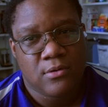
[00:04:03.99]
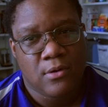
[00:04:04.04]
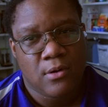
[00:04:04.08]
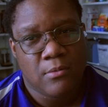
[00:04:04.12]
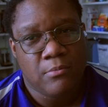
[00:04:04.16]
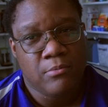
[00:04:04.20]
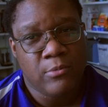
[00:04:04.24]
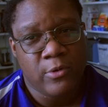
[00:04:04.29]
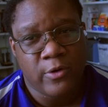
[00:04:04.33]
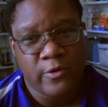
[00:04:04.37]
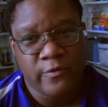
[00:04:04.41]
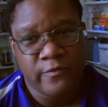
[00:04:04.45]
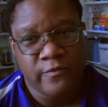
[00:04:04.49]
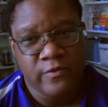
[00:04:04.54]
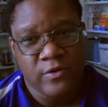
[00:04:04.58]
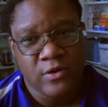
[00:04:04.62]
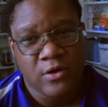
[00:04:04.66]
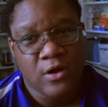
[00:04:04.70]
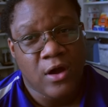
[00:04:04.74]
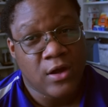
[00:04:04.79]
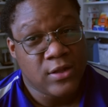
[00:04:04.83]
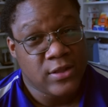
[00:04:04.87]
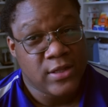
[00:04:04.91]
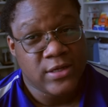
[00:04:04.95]
movie
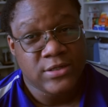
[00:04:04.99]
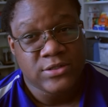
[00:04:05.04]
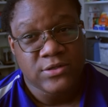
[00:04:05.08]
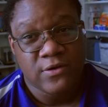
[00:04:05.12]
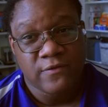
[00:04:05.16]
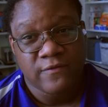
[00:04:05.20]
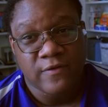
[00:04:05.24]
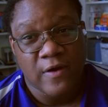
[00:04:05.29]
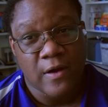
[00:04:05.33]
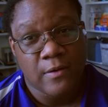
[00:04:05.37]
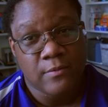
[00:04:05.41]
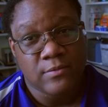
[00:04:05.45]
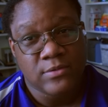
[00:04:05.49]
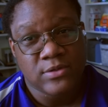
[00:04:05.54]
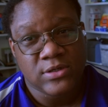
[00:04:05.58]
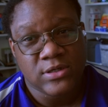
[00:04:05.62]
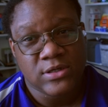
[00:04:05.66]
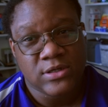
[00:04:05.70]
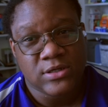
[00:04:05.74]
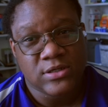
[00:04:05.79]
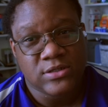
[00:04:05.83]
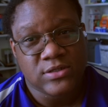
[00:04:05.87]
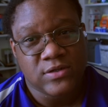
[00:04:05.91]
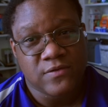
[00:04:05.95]
unless your family
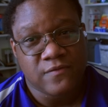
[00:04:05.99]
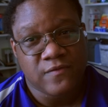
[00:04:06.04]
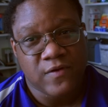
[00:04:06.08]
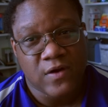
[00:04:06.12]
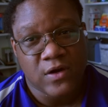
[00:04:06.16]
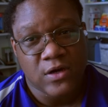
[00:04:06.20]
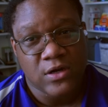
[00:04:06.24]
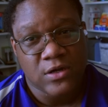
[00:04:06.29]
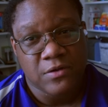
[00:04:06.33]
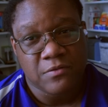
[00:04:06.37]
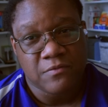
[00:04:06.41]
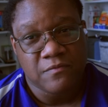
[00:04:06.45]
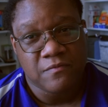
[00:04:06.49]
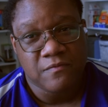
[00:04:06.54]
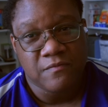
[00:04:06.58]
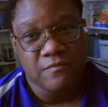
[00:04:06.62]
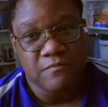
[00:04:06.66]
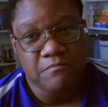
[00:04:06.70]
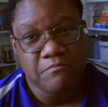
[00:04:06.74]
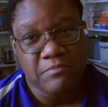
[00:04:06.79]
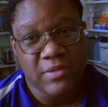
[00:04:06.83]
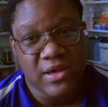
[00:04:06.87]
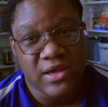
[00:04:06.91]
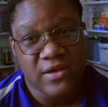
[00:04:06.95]
is a very
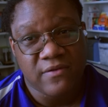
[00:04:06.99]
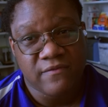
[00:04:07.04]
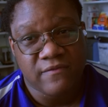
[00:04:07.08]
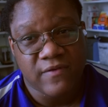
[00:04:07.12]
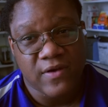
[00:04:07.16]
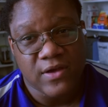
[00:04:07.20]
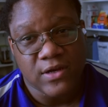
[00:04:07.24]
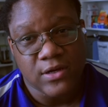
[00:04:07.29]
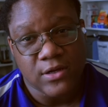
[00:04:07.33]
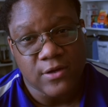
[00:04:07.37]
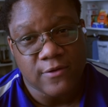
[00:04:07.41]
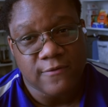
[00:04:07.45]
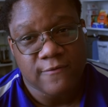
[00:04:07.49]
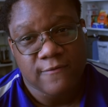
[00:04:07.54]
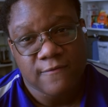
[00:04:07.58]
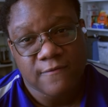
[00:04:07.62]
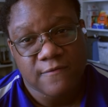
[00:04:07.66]
big fan of